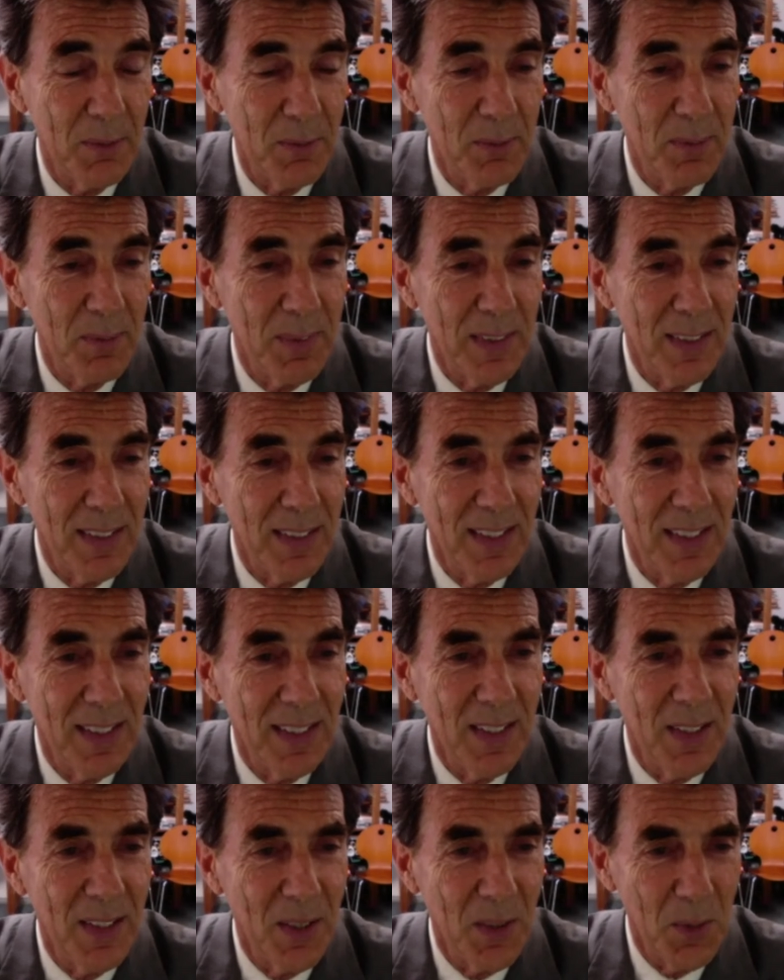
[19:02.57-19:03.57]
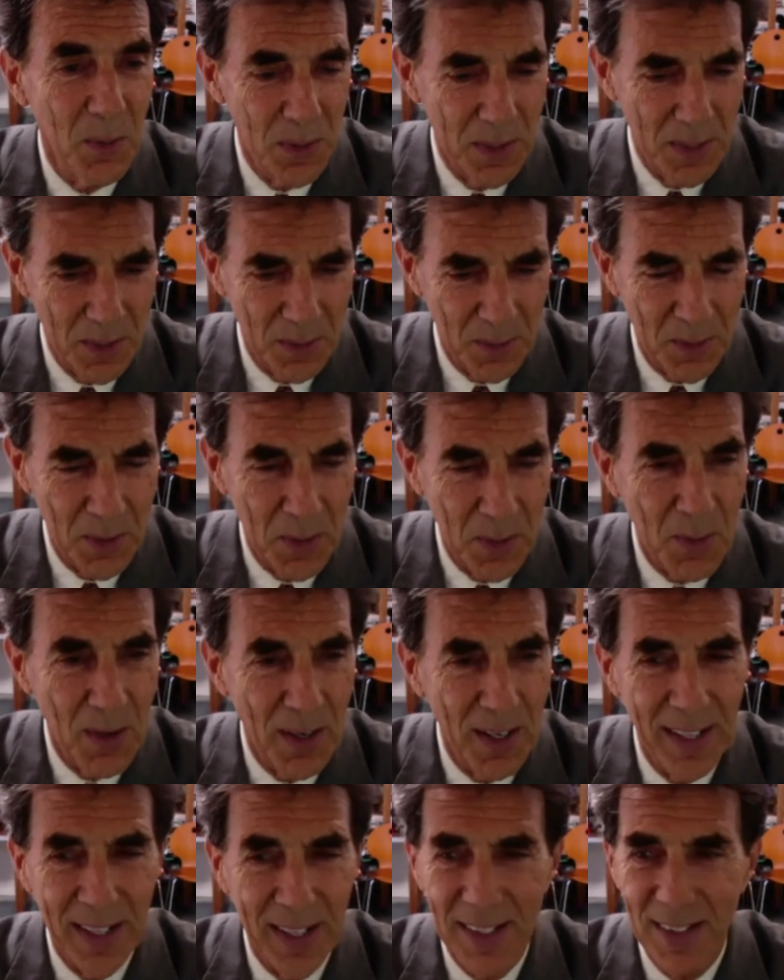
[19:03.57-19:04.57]
Okay. We don't I, know why
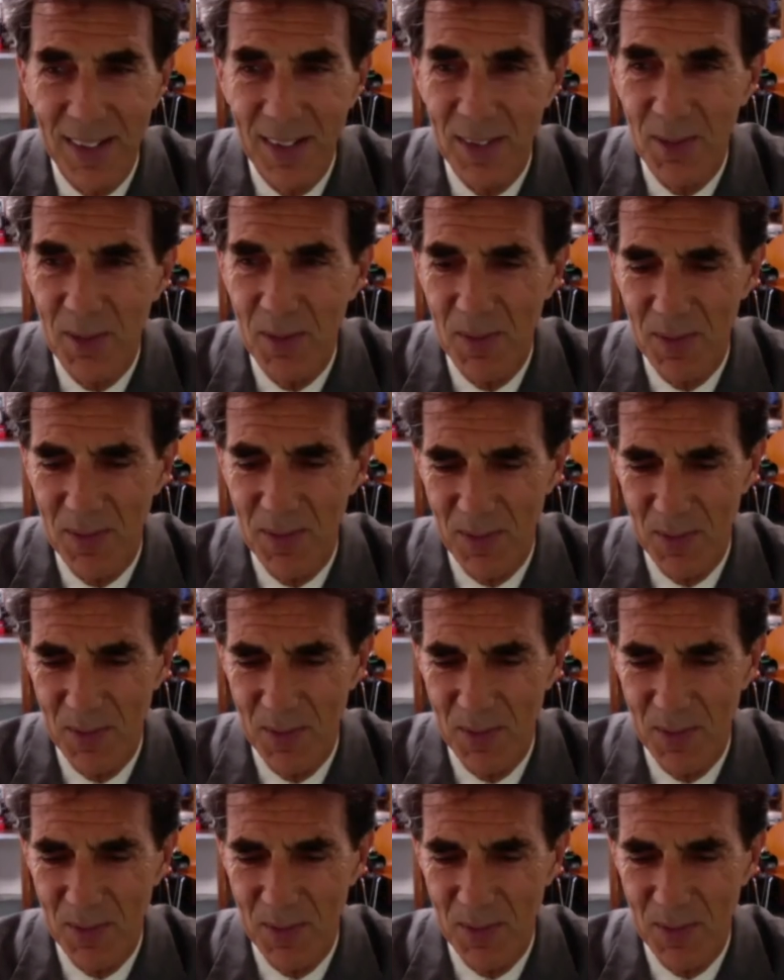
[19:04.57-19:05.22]
yet. I